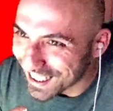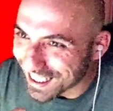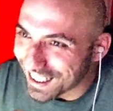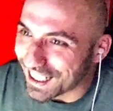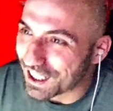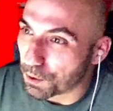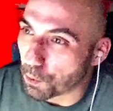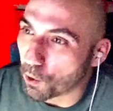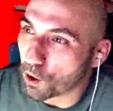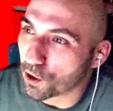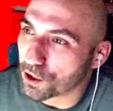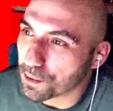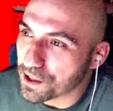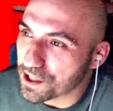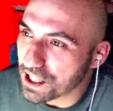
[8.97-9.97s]
In a world
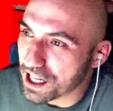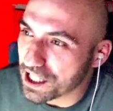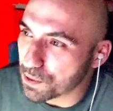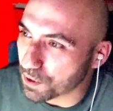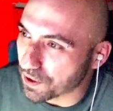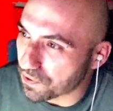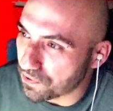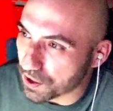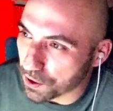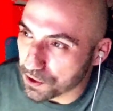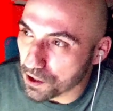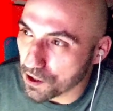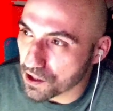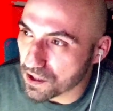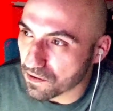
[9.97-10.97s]
obsessed with
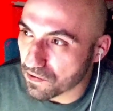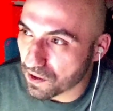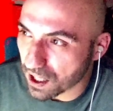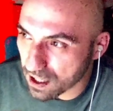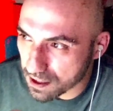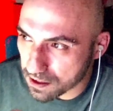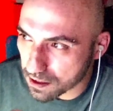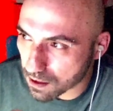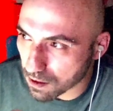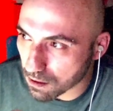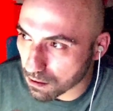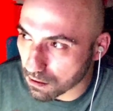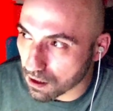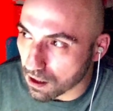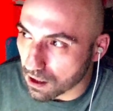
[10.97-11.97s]
filters and
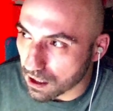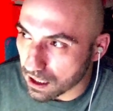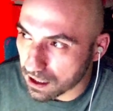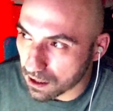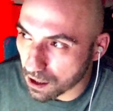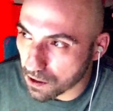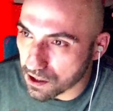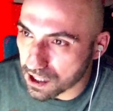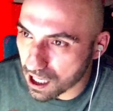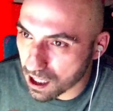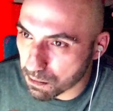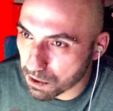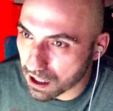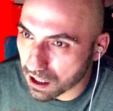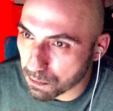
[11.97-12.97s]
Facetune, he knows
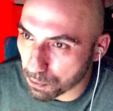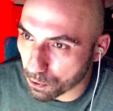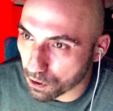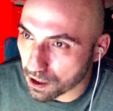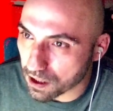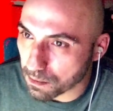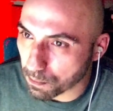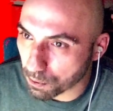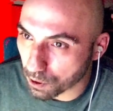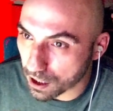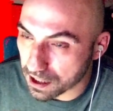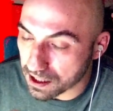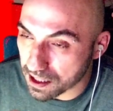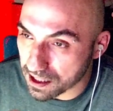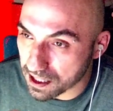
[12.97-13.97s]
gaming and
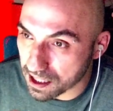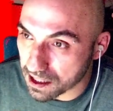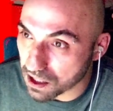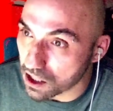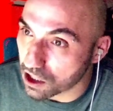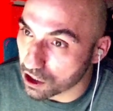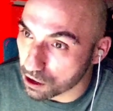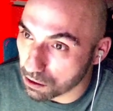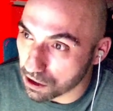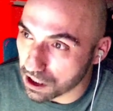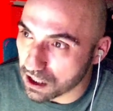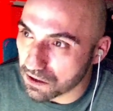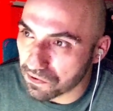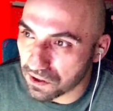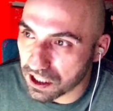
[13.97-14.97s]
embraces his
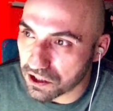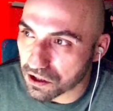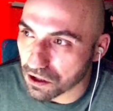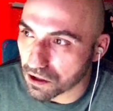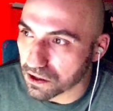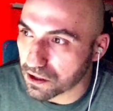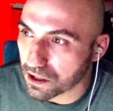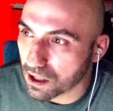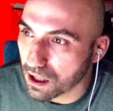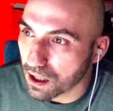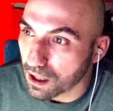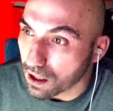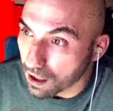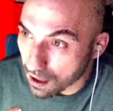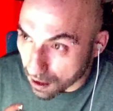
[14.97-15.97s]
unique features.
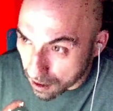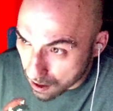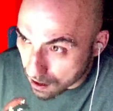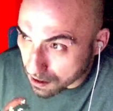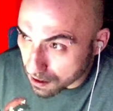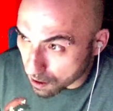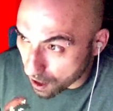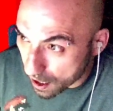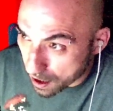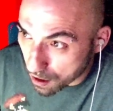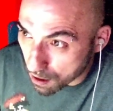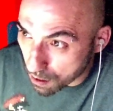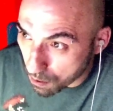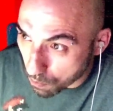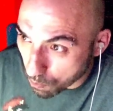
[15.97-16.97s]
He's like
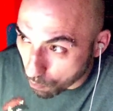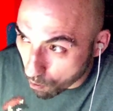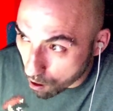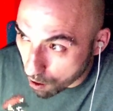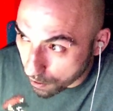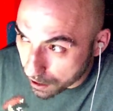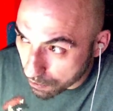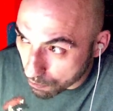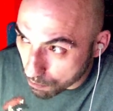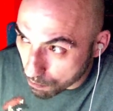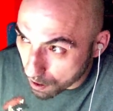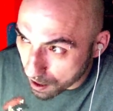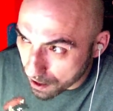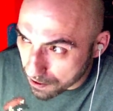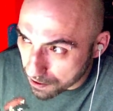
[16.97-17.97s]
a walking
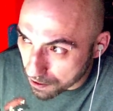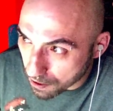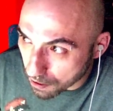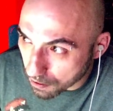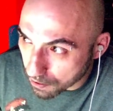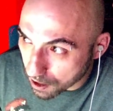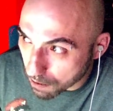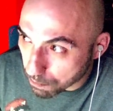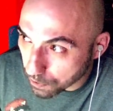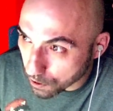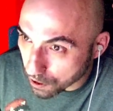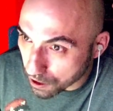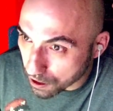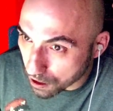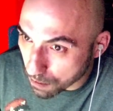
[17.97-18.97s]
reminder that
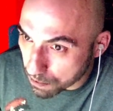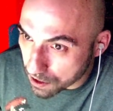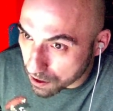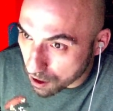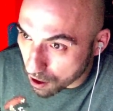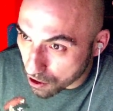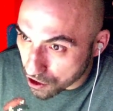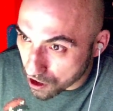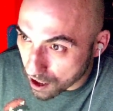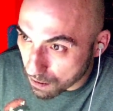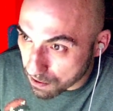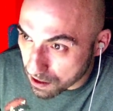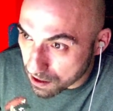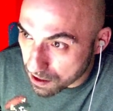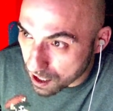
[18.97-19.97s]
beauty comes in all
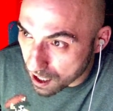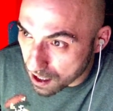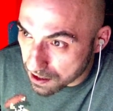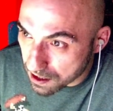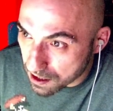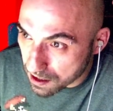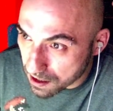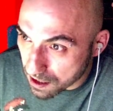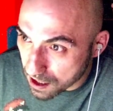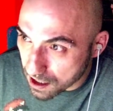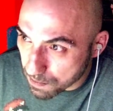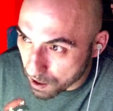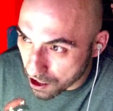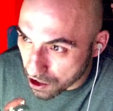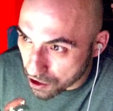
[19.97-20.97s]
shapes and sizes,
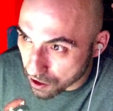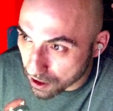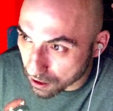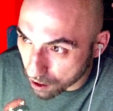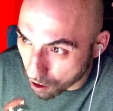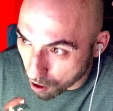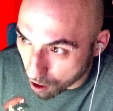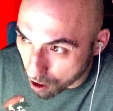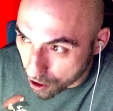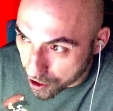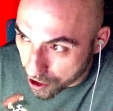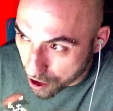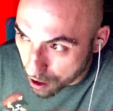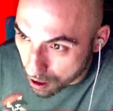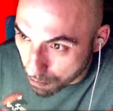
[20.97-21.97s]
especially
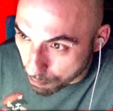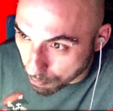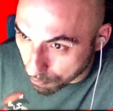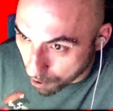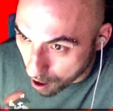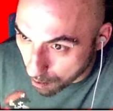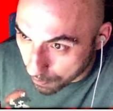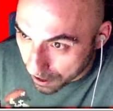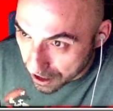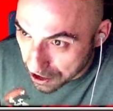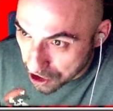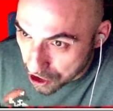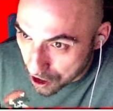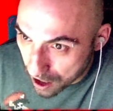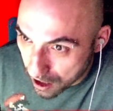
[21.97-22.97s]
large, prominent
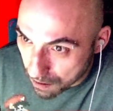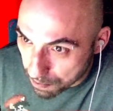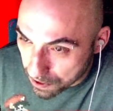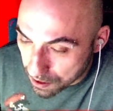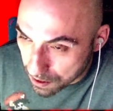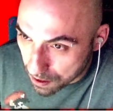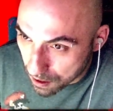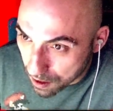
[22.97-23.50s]
shapes.